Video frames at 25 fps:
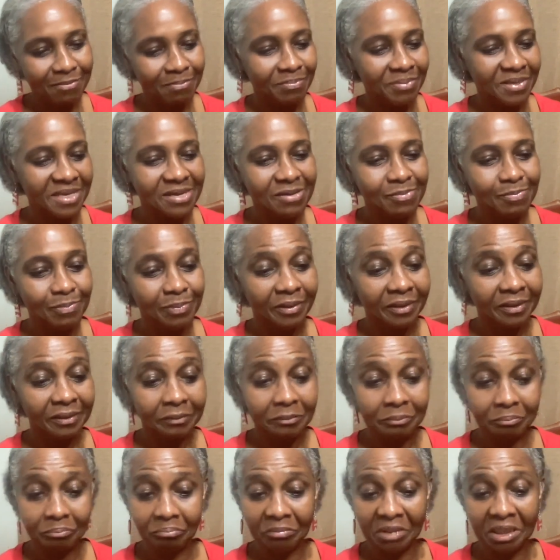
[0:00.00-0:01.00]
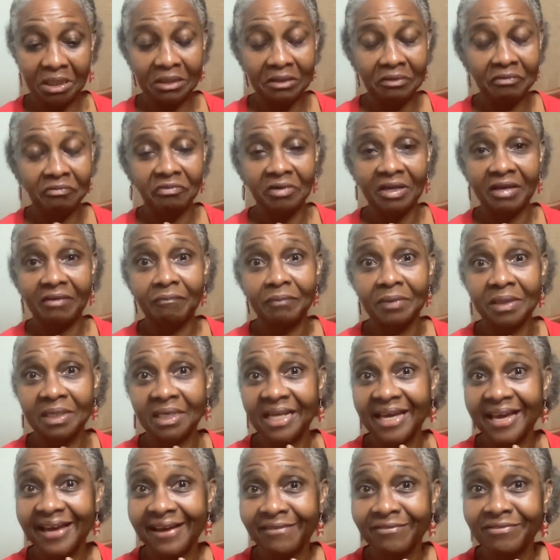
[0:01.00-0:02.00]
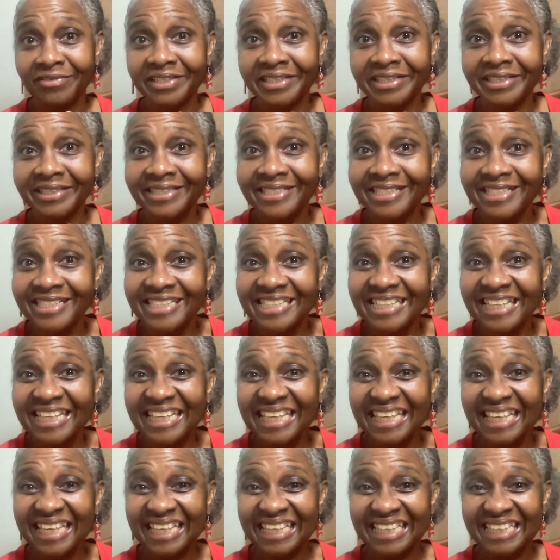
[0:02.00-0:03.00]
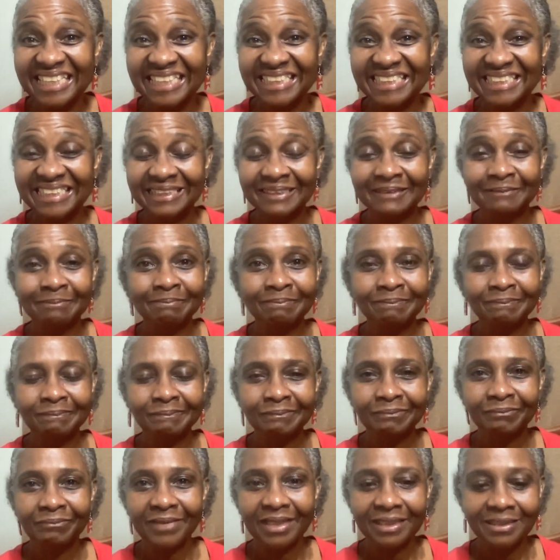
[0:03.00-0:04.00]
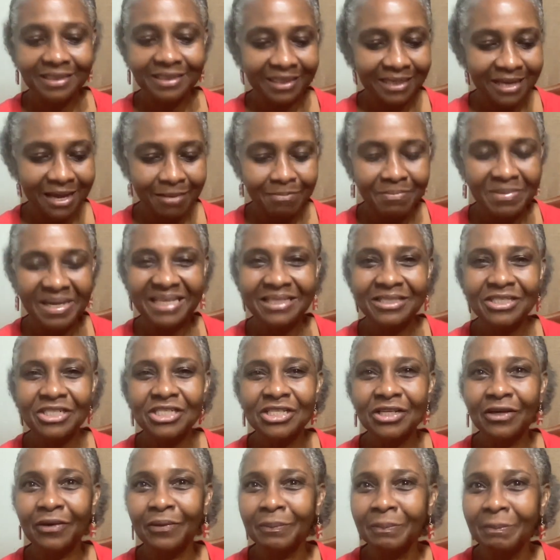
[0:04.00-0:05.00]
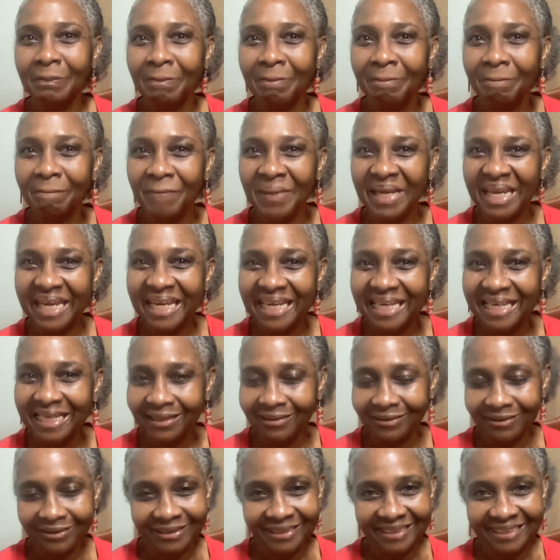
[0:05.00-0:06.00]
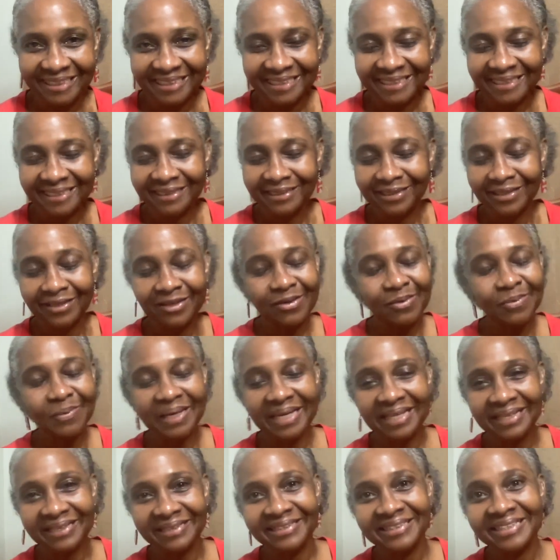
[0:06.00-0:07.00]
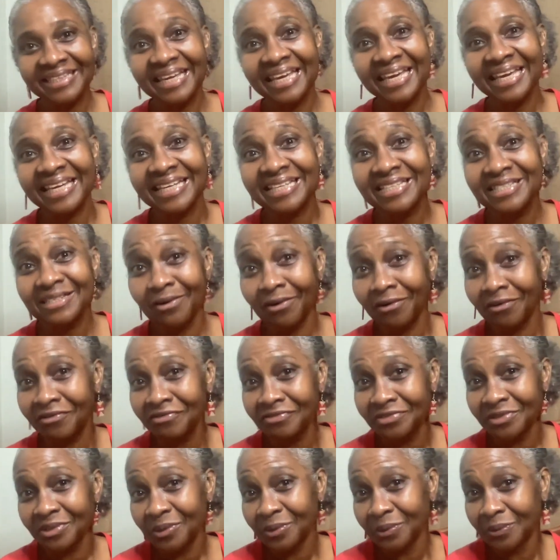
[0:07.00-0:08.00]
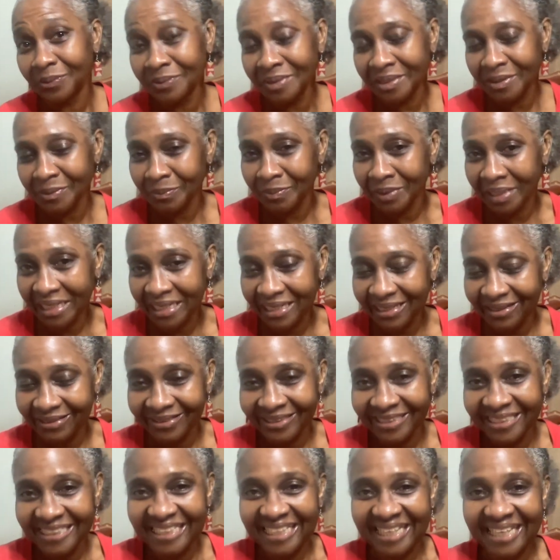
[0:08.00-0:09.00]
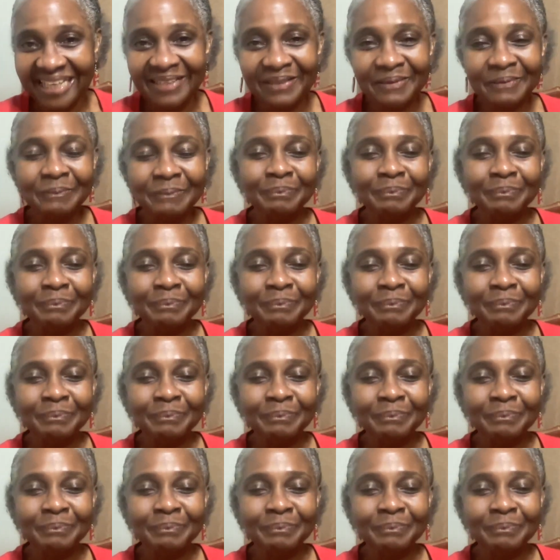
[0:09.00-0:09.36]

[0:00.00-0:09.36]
People may even have been having chicken. Did I mention bacon? Well, the eggs often go with the bacon, yeah?